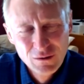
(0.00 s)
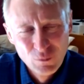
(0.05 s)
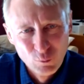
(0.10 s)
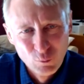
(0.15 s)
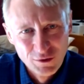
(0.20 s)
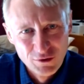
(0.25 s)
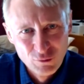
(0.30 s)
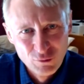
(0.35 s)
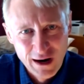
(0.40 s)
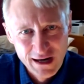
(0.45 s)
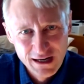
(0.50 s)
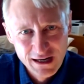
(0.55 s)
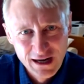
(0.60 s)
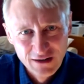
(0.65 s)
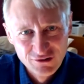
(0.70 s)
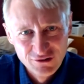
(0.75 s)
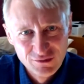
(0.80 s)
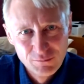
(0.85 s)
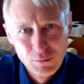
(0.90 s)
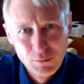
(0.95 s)
with the right kind
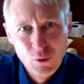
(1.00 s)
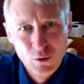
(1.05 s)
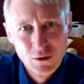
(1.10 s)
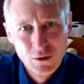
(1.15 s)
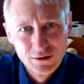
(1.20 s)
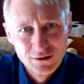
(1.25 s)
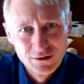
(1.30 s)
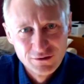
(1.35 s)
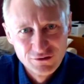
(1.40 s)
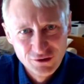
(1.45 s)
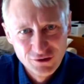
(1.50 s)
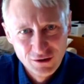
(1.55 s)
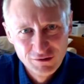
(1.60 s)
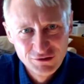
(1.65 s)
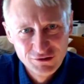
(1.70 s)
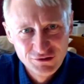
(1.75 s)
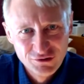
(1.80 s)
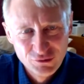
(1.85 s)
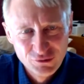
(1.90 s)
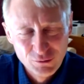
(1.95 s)
of support and
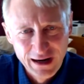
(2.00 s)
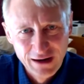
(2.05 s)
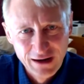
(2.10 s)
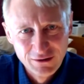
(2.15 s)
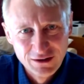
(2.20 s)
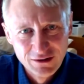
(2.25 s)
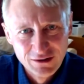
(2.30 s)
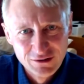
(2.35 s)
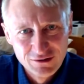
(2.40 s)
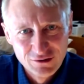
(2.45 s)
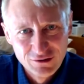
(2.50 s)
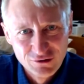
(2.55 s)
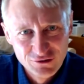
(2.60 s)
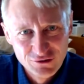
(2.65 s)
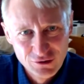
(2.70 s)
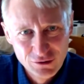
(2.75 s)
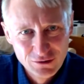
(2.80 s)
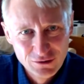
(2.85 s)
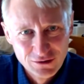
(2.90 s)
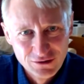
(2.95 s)
services around it to
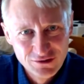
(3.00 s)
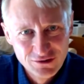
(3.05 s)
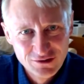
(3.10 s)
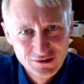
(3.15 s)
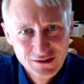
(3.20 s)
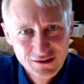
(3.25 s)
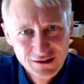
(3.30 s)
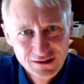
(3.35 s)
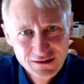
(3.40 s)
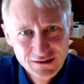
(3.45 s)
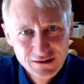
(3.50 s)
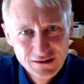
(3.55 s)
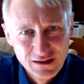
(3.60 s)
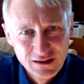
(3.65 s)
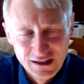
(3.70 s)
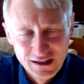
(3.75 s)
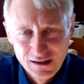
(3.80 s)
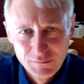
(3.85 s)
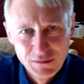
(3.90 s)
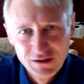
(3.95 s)
students
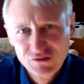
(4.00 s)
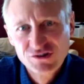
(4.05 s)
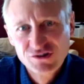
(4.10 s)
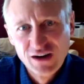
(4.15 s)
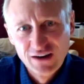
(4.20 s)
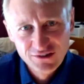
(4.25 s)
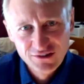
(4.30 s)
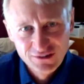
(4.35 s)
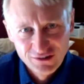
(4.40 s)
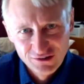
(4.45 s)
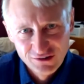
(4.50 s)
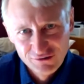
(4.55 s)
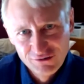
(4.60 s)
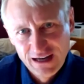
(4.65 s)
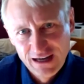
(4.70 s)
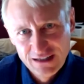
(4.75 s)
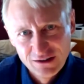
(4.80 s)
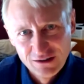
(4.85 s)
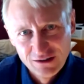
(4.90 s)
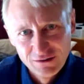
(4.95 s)
it can be just as
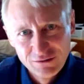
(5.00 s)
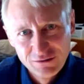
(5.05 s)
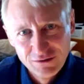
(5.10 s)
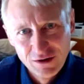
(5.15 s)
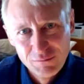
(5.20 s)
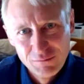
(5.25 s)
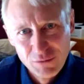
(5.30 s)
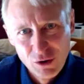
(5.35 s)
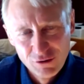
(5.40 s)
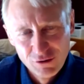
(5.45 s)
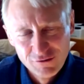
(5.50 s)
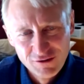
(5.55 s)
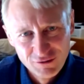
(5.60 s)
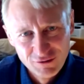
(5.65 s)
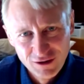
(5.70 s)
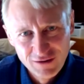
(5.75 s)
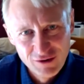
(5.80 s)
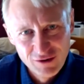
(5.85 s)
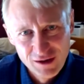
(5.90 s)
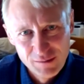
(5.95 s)
effective a mode of
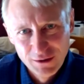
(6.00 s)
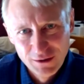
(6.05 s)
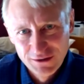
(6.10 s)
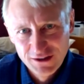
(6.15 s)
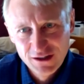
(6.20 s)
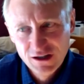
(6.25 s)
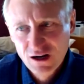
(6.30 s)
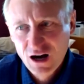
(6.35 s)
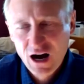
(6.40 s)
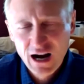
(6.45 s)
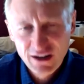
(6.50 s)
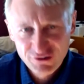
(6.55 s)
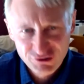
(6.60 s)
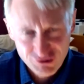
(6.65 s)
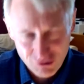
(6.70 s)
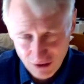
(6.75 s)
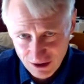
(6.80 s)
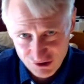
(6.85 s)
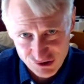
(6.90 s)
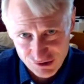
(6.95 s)
delivery but the cost
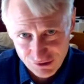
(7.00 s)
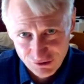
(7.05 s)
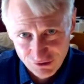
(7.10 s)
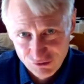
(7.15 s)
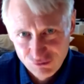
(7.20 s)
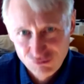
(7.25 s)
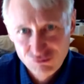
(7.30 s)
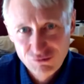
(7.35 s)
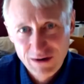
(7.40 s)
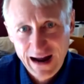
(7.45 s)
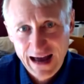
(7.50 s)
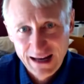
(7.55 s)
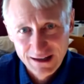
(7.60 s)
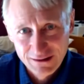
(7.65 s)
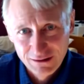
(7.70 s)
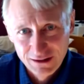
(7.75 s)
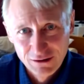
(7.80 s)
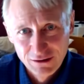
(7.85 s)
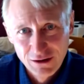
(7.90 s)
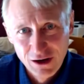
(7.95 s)
structure is
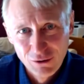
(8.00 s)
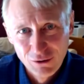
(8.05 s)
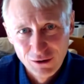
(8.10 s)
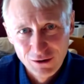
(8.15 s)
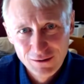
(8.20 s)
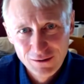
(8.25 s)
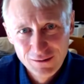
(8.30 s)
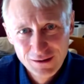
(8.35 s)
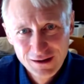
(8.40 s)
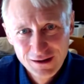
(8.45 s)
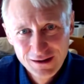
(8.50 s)
radically lower